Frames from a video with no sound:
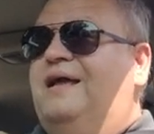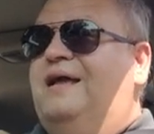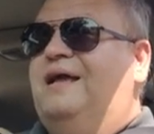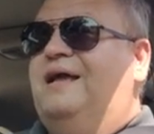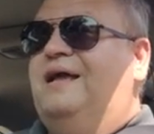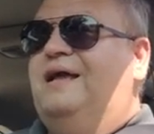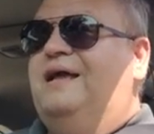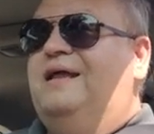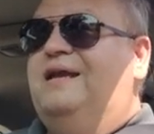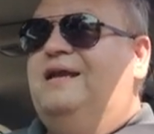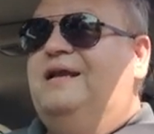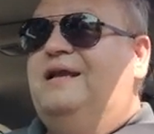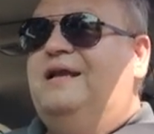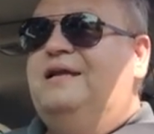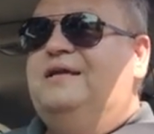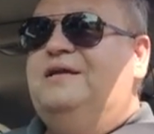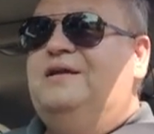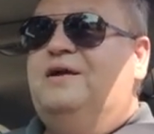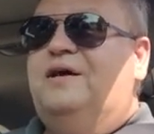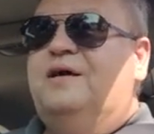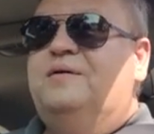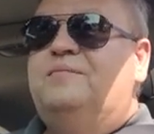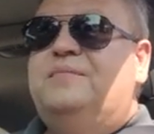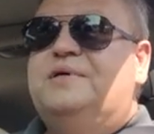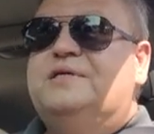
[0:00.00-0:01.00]
And you
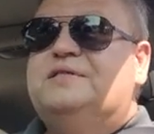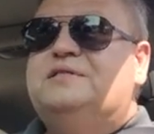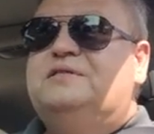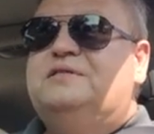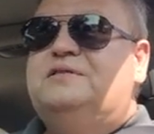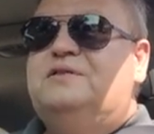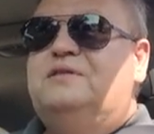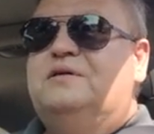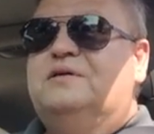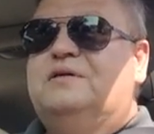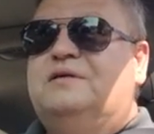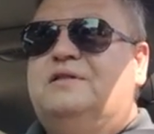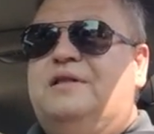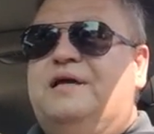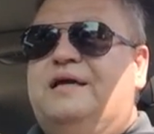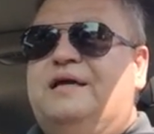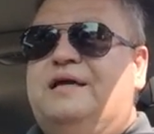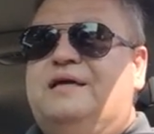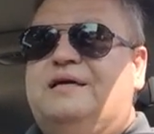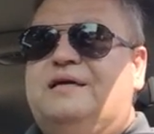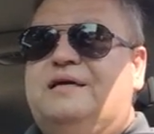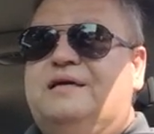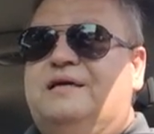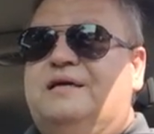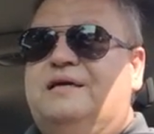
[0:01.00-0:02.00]
know, I must look like
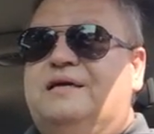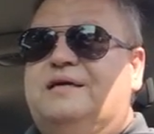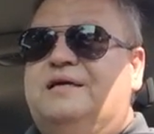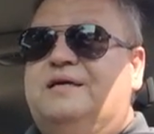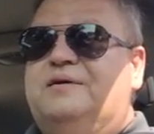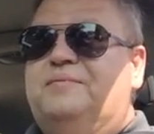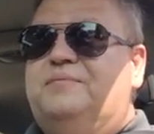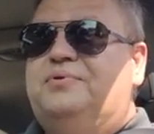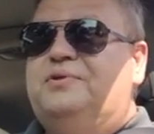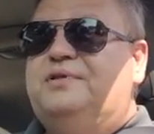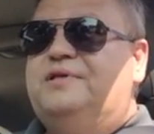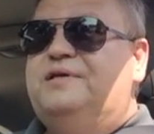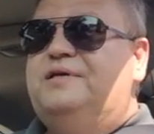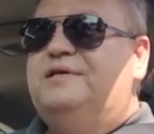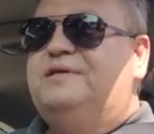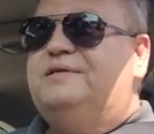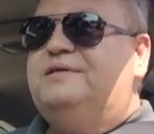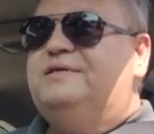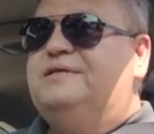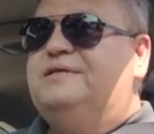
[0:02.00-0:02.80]
a complete